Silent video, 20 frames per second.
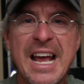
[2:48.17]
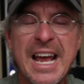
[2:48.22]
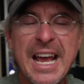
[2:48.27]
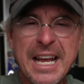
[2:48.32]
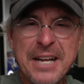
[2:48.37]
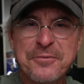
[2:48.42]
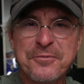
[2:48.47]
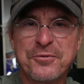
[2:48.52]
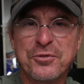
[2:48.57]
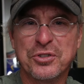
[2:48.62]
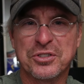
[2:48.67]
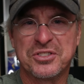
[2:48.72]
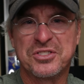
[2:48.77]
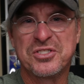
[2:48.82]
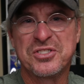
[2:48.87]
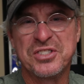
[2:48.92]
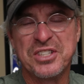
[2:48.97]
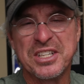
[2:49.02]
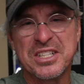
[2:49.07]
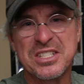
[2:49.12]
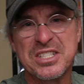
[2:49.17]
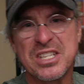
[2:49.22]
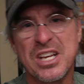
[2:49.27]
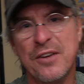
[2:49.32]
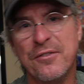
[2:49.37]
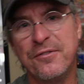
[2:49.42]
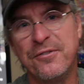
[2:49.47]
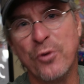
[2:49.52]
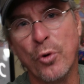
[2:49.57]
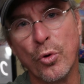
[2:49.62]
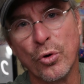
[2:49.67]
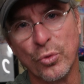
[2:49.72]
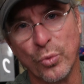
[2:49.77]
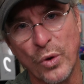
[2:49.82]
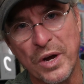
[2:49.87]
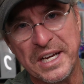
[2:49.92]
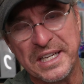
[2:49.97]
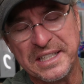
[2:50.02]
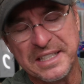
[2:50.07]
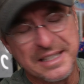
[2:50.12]
8'6",
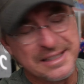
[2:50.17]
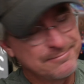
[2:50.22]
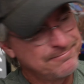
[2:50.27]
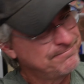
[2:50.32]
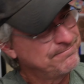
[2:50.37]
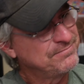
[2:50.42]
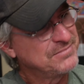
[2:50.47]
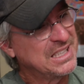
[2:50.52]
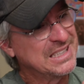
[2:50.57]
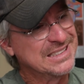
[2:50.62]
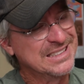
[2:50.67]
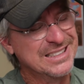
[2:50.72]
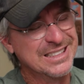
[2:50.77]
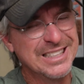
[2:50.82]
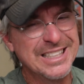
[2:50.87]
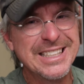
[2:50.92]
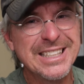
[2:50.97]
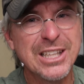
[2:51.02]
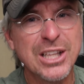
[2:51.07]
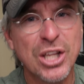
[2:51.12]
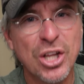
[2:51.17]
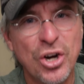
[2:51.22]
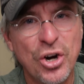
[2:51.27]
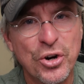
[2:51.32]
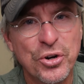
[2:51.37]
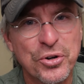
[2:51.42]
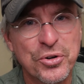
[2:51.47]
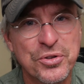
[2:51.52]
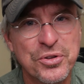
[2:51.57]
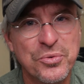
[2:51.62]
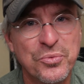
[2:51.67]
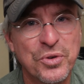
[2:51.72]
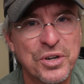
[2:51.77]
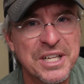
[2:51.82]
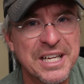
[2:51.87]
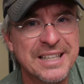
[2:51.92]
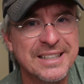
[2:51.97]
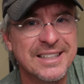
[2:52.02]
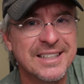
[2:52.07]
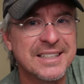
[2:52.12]
4-weight, little longer than what
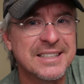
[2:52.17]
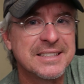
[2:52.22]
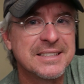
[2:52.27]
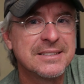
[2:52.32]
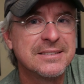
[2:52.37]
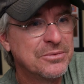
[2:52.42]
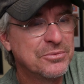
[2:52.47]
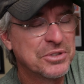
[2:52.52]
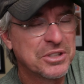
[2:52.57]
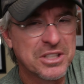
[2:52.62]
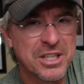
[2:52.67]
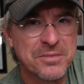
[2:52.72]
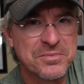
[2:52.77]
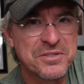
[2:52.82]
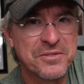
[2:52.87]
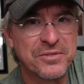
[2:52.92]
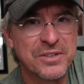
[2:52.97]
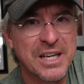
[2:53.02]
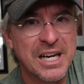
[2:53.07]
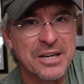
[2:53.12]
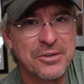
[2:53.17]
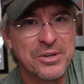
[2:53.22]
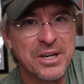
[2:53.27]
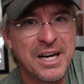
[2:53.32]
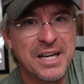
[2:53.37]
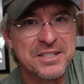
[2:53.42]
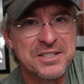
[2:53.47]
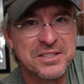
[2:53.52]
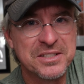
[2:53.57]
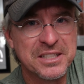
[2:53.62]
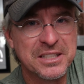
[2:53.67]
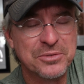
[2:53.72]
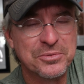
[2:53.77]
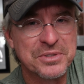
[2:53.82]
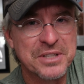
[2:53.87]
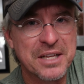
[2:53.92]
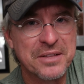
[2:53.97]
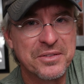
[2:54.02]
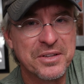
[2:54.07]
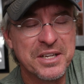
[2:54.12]
I like. When it comes to fly rods and dealing with
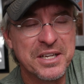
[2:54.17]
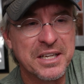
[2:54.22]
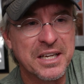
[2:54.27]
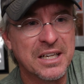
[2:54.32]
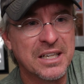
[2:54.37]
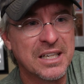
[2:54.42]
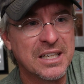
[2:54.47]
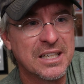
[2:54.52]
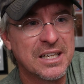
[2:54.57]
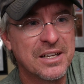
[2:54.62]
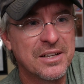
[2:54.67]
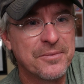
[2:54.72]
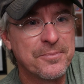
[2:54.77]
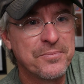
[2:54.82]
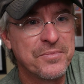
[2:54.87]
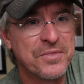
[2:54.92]
that thing, the